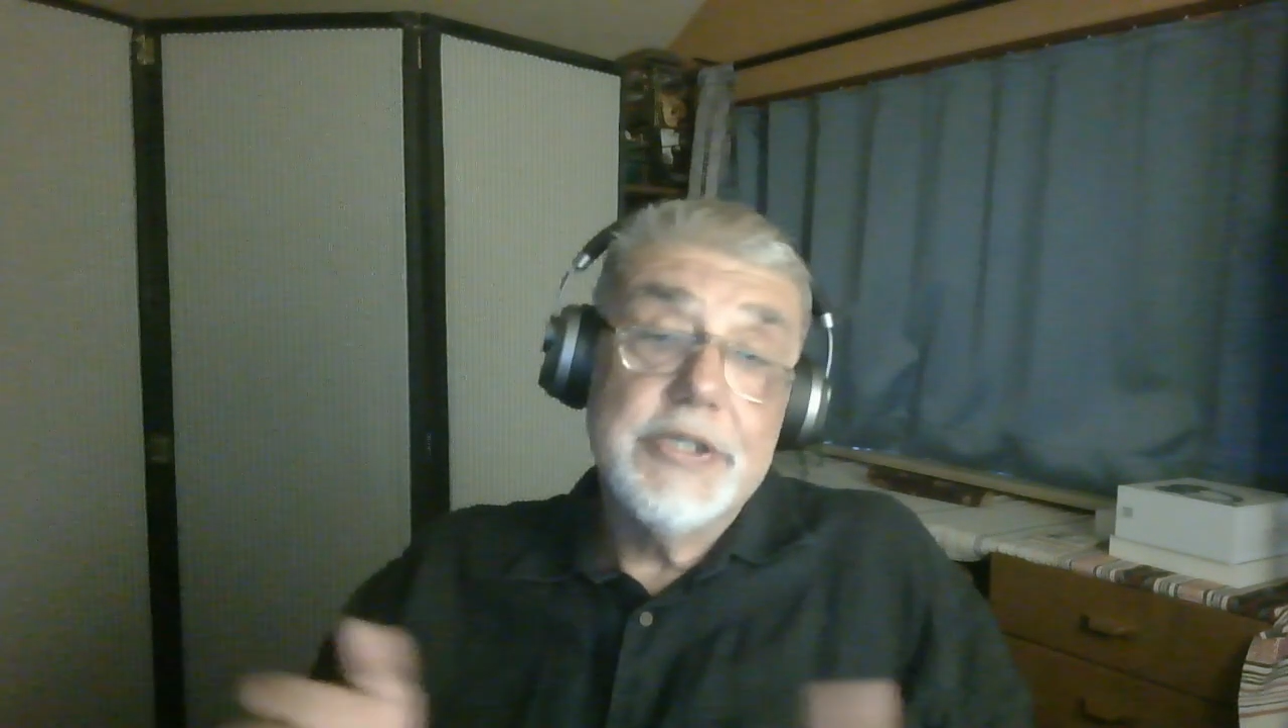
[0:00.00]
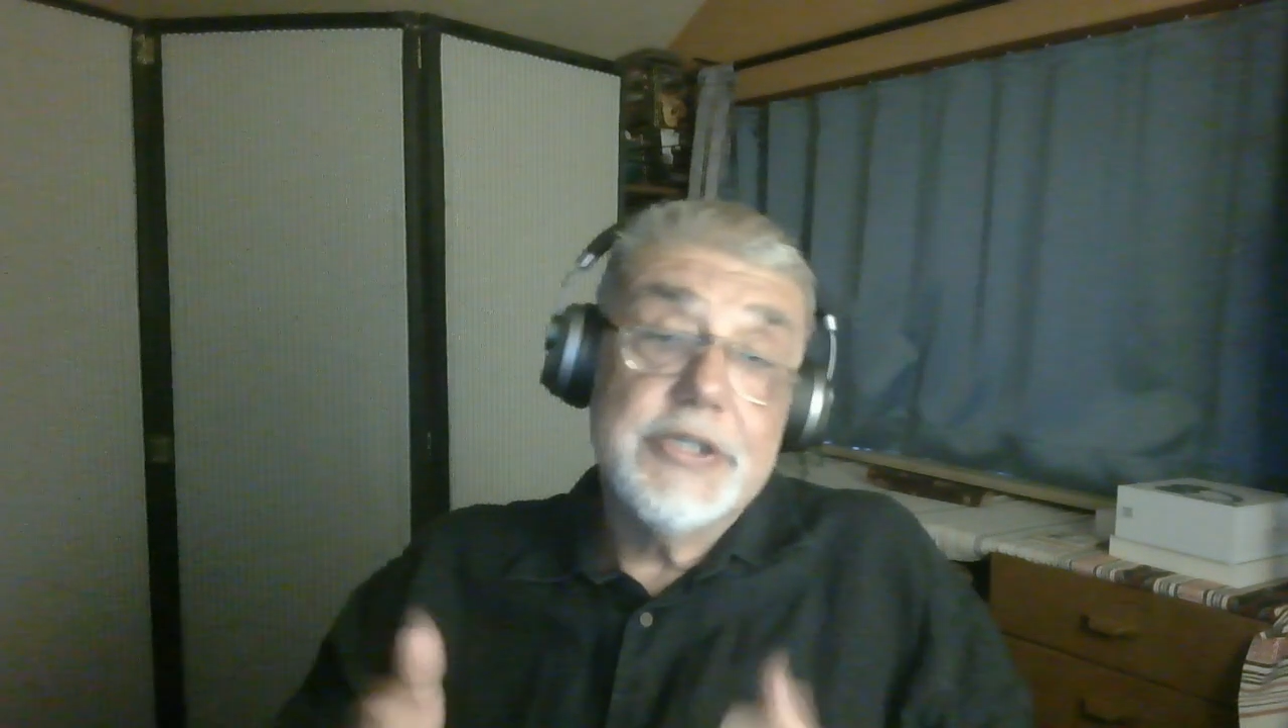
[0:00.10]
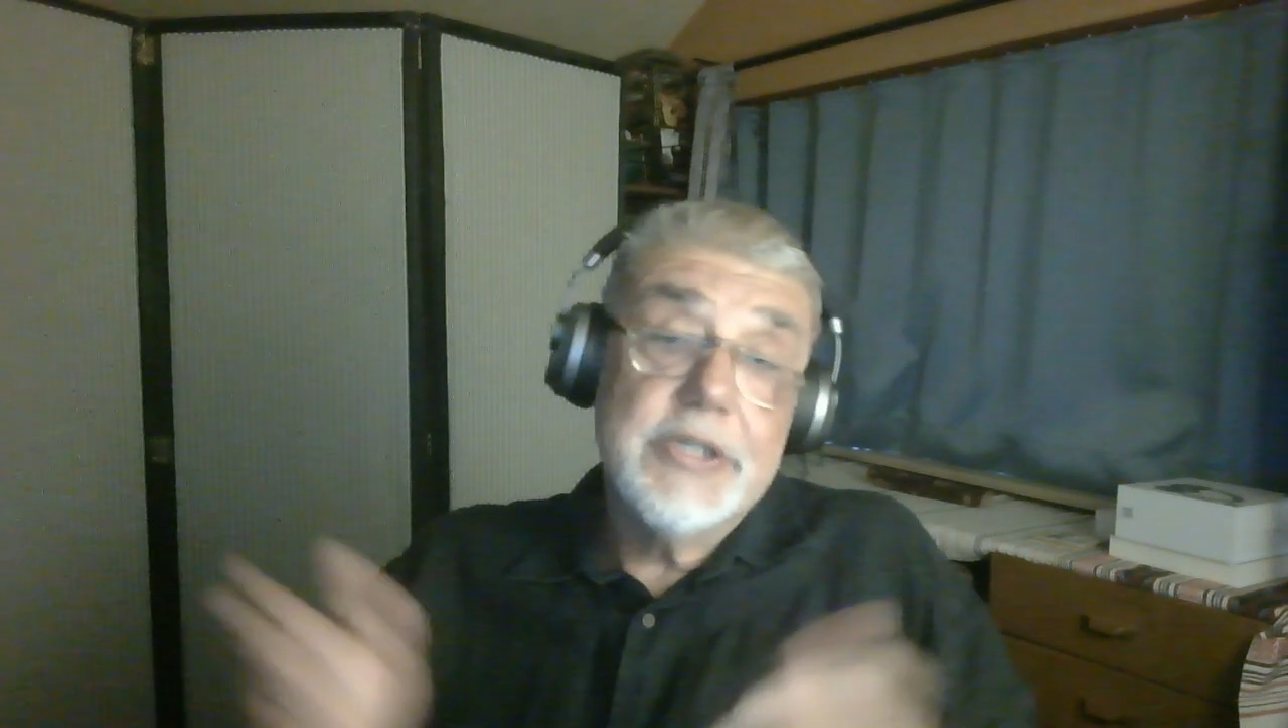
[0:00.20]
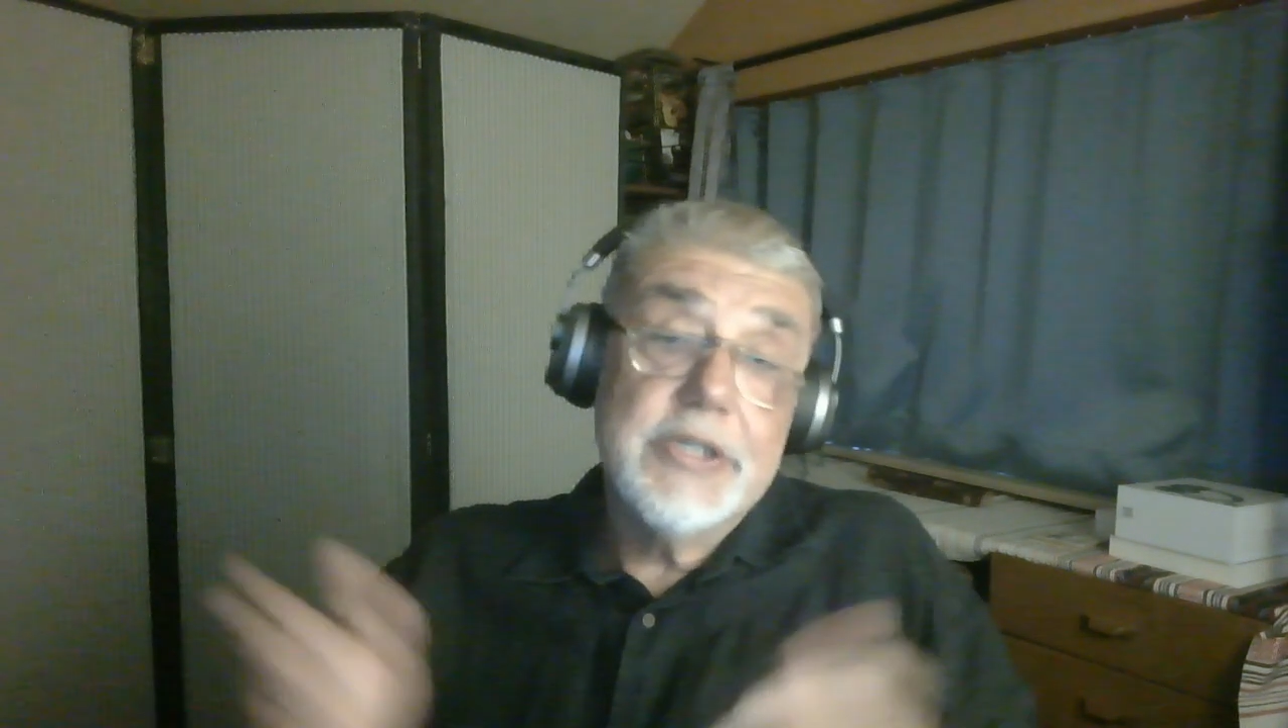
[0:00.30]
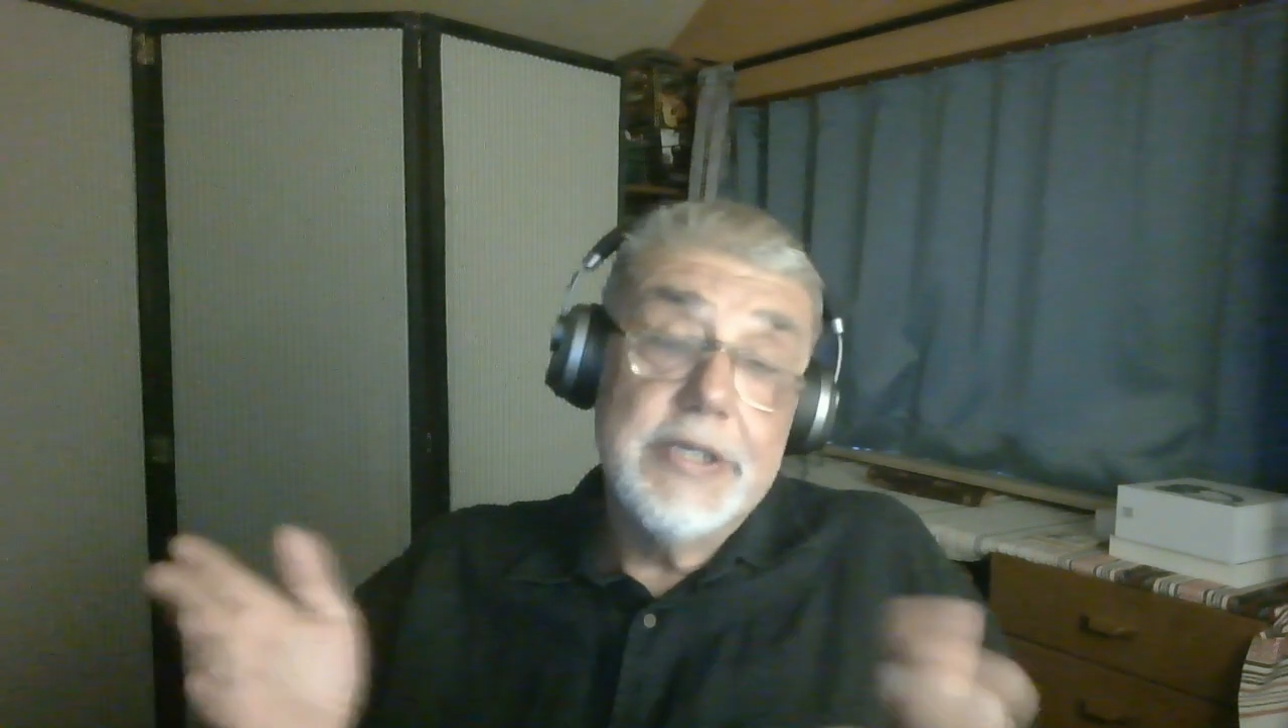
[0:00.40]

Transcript: it's